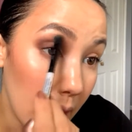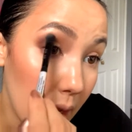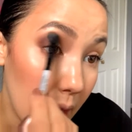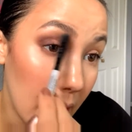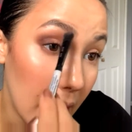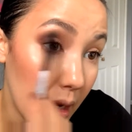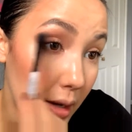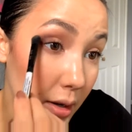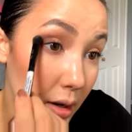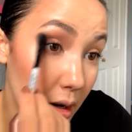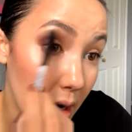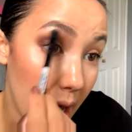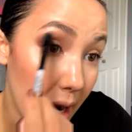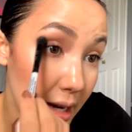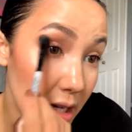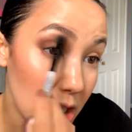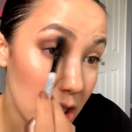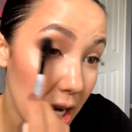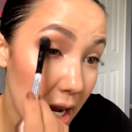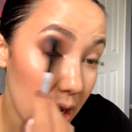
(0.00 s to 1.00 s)
And your
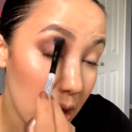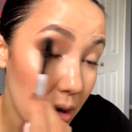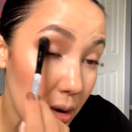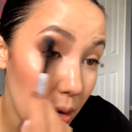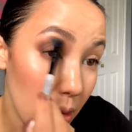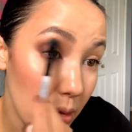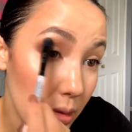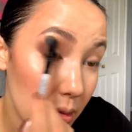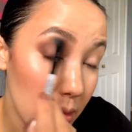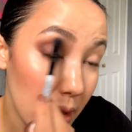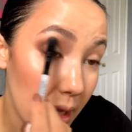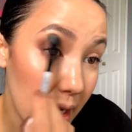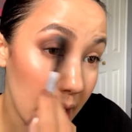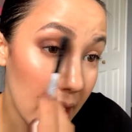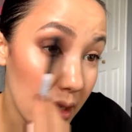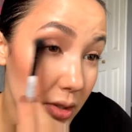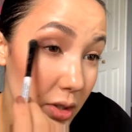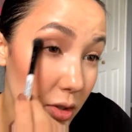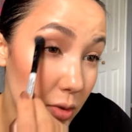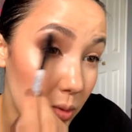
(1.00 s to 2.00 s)
eyeshadow,
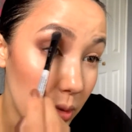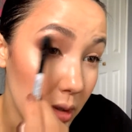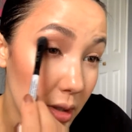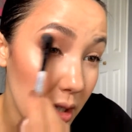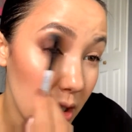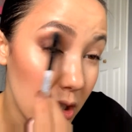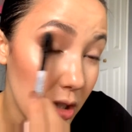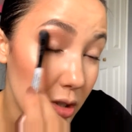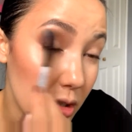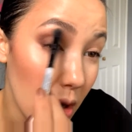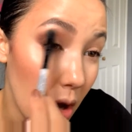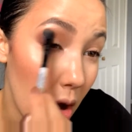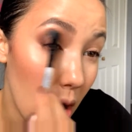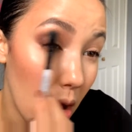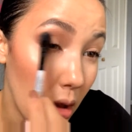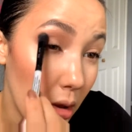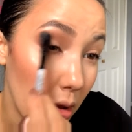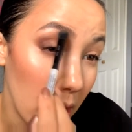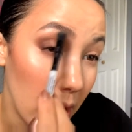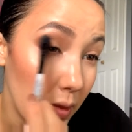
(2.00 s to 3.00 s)
ladies, is really just
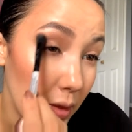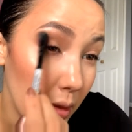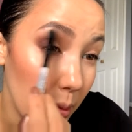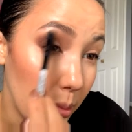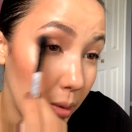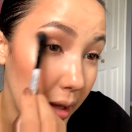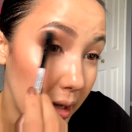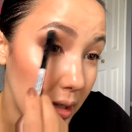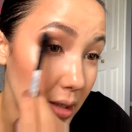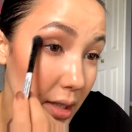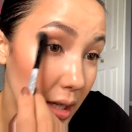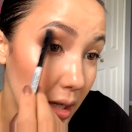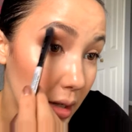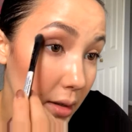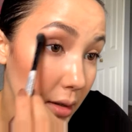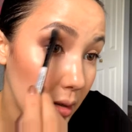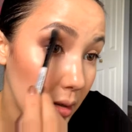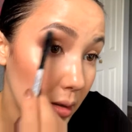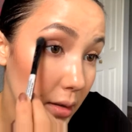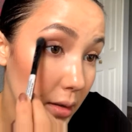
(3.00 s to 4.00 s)
all in the blending.